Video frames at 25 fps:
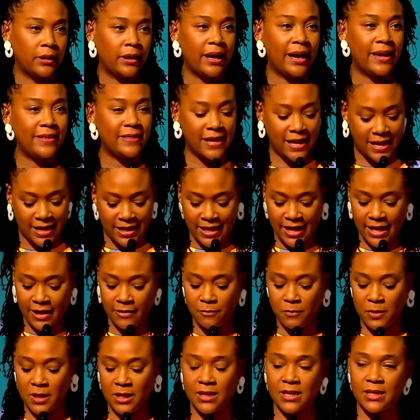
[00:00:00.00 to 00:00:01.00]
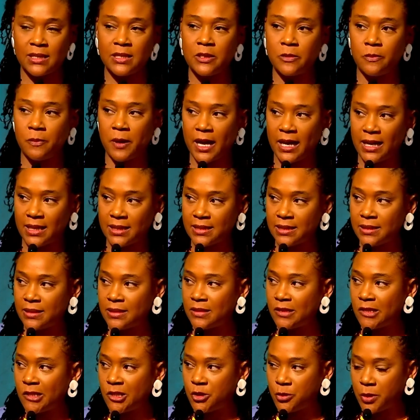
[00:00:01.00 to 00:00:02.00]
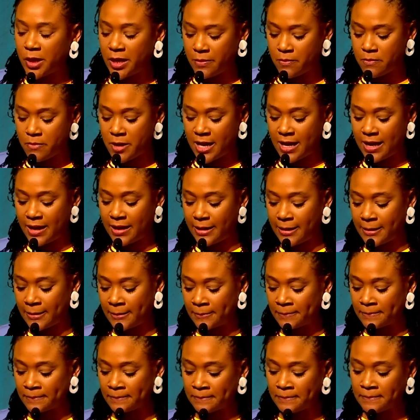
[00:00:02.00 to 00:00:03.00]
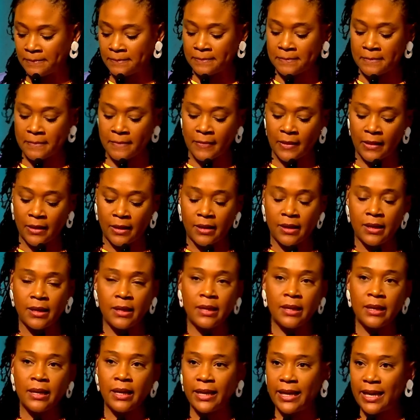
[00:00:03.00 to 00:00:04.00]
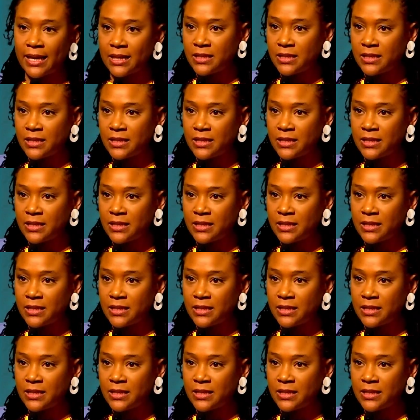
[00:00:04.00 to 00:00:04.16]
and they gave me the space to dream big. Against